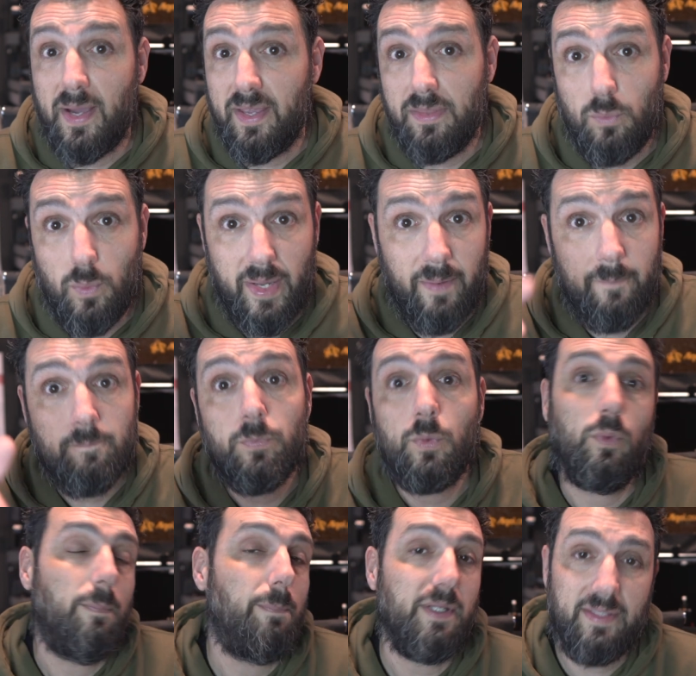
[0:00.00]
by the way,
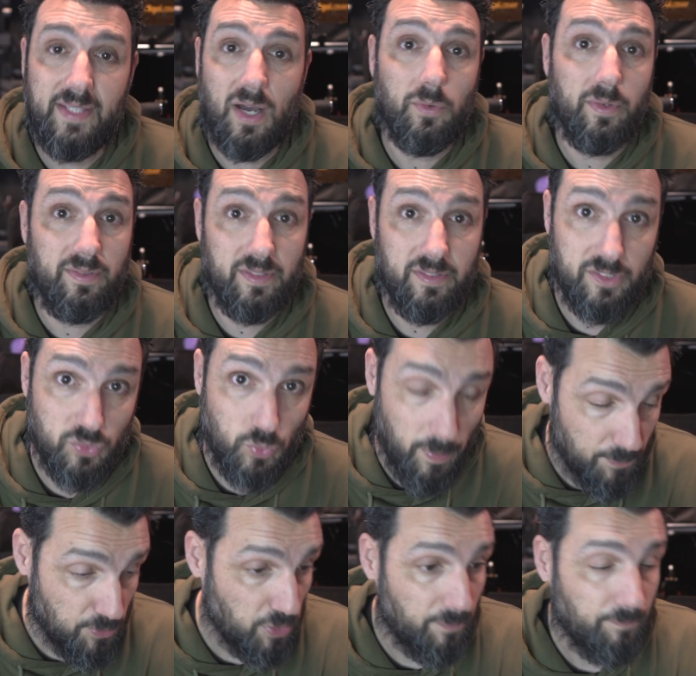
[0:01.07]
will be down in the
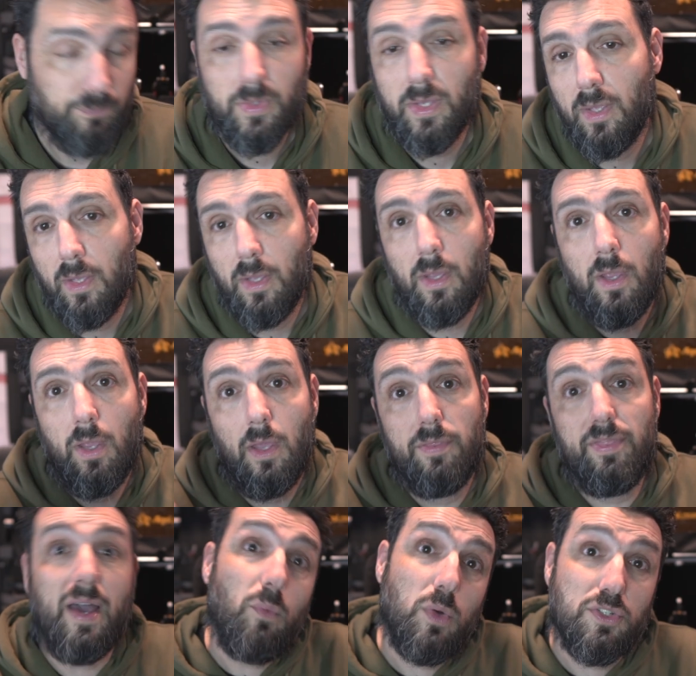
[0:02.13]
description.
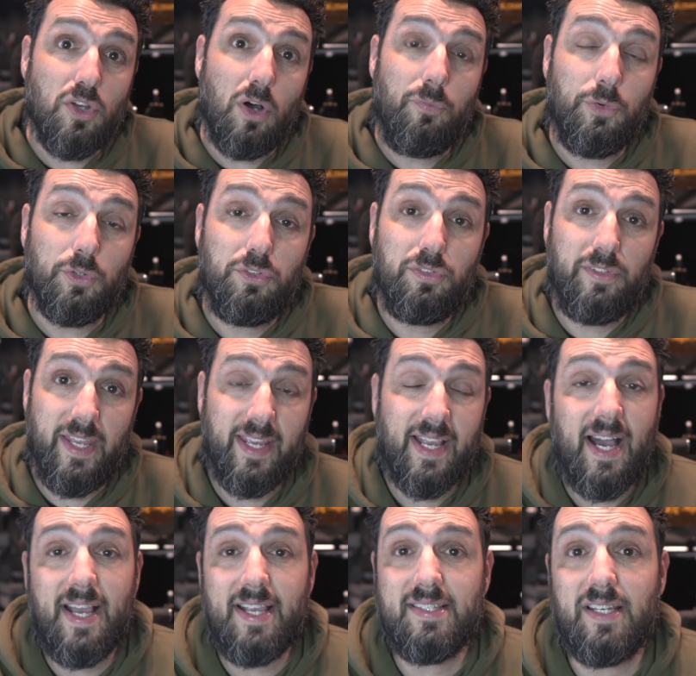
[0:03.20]
That was all for today,
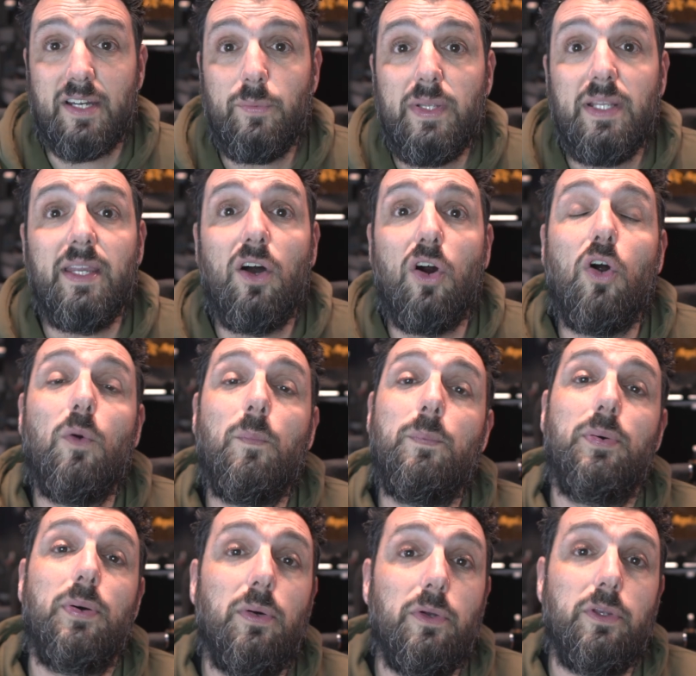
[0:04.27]
guys. I really hope
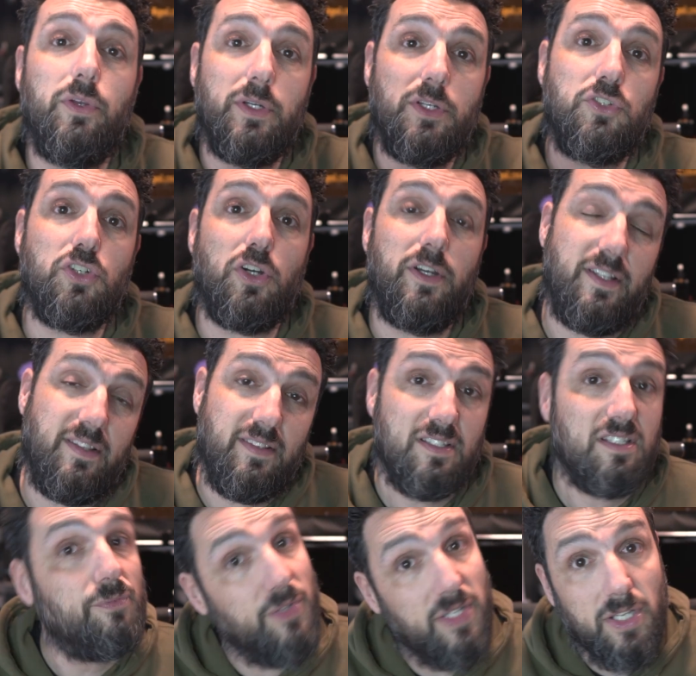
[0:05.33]
you enjoyed
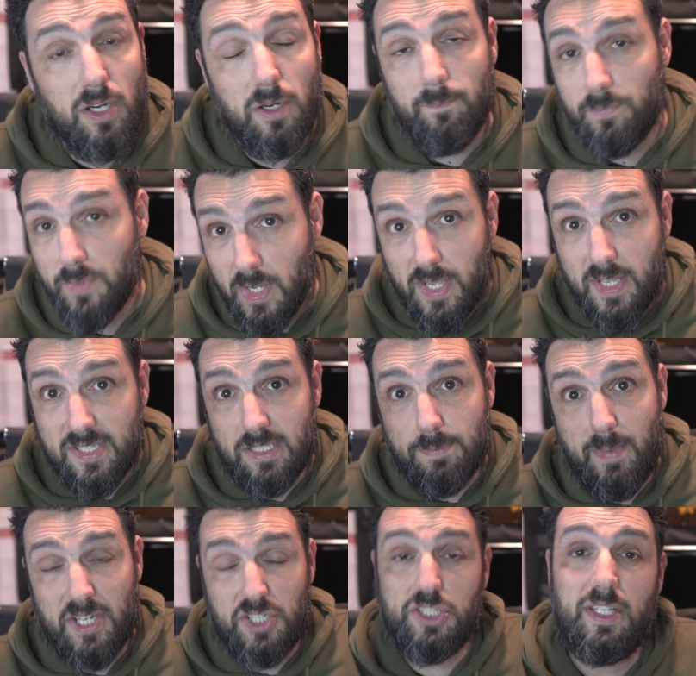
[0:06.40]
this video.
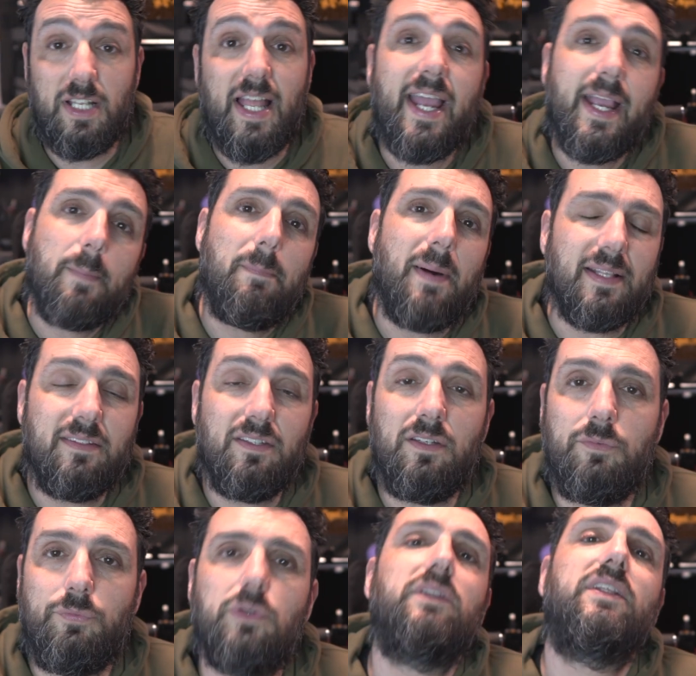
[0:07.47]
Smash the like
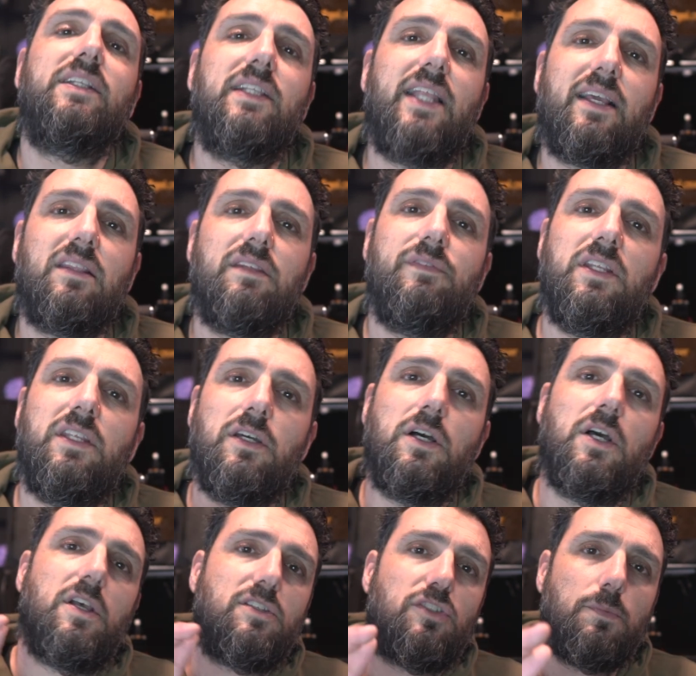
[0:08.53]
button if you did like the
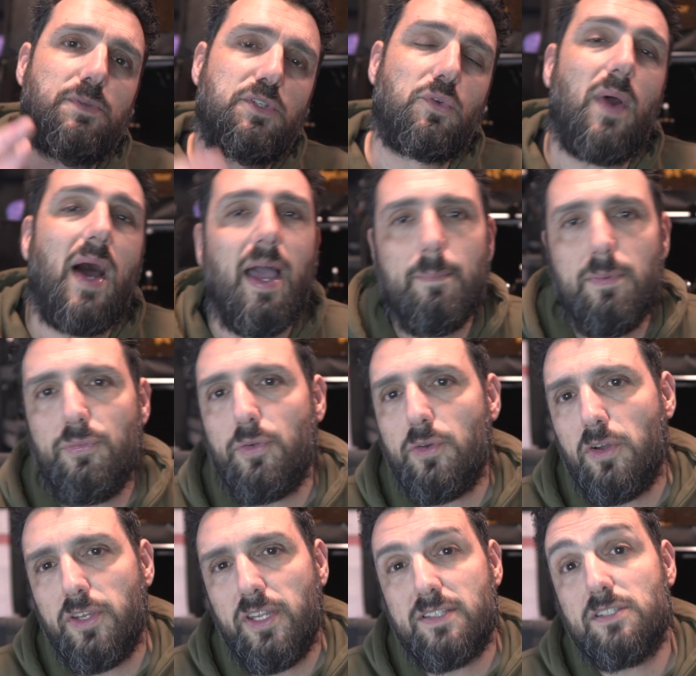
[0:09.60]
video. Subscribe if
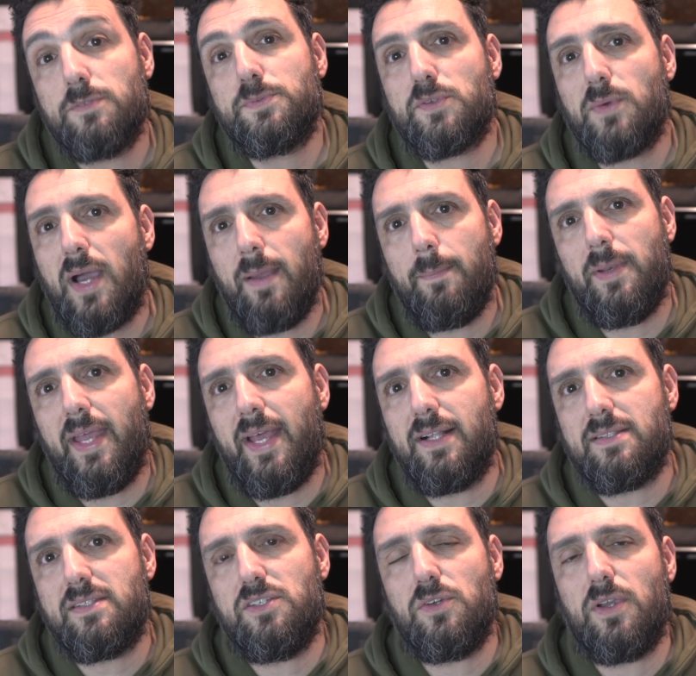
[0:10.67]
you're not yet subscribed. And
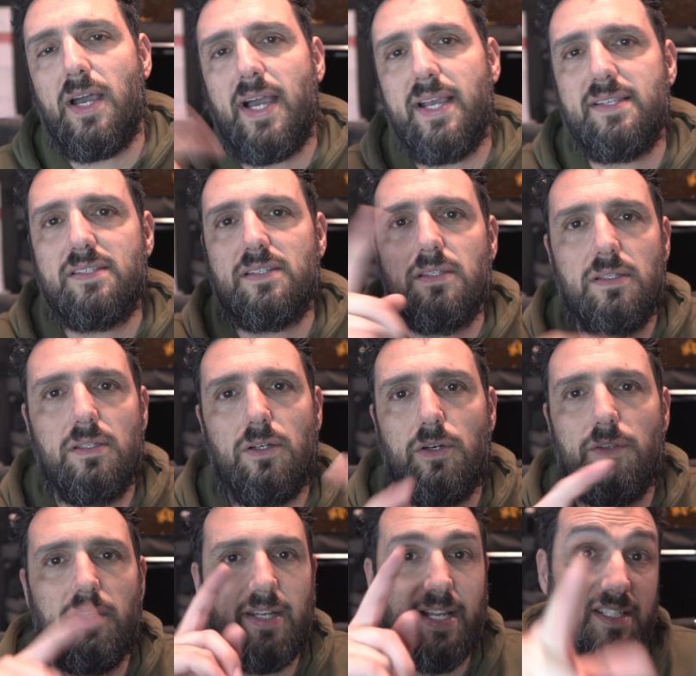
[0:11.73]
I'll see you guys
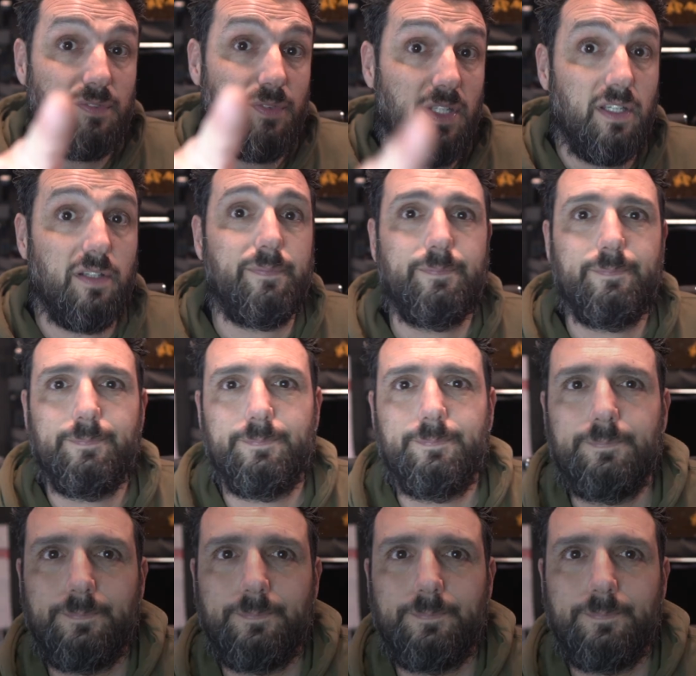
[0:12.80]
on the next video.